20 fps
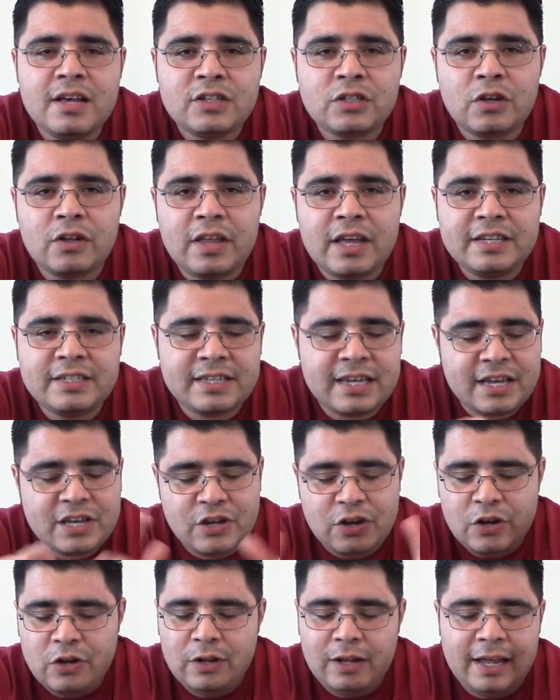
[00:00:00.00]
So they say,
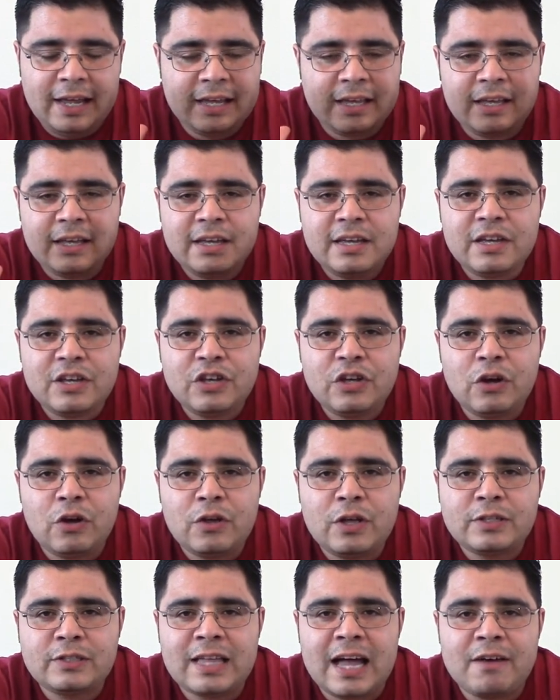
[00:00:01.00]
you know, like, you know,
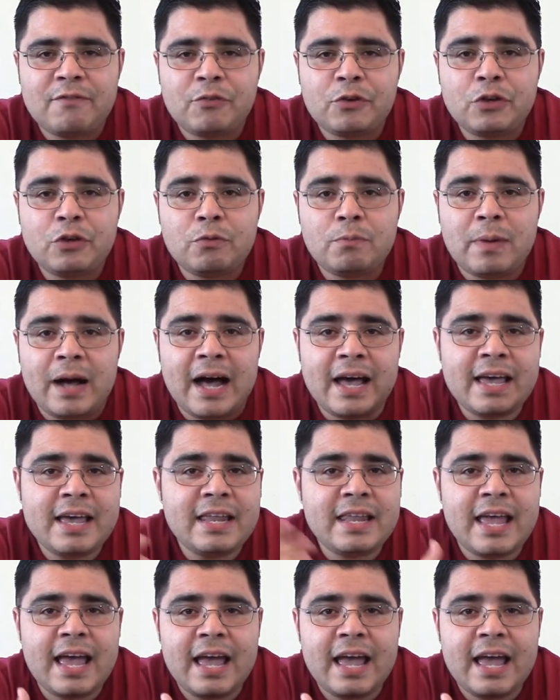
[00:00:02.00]
it's time for you to buy it.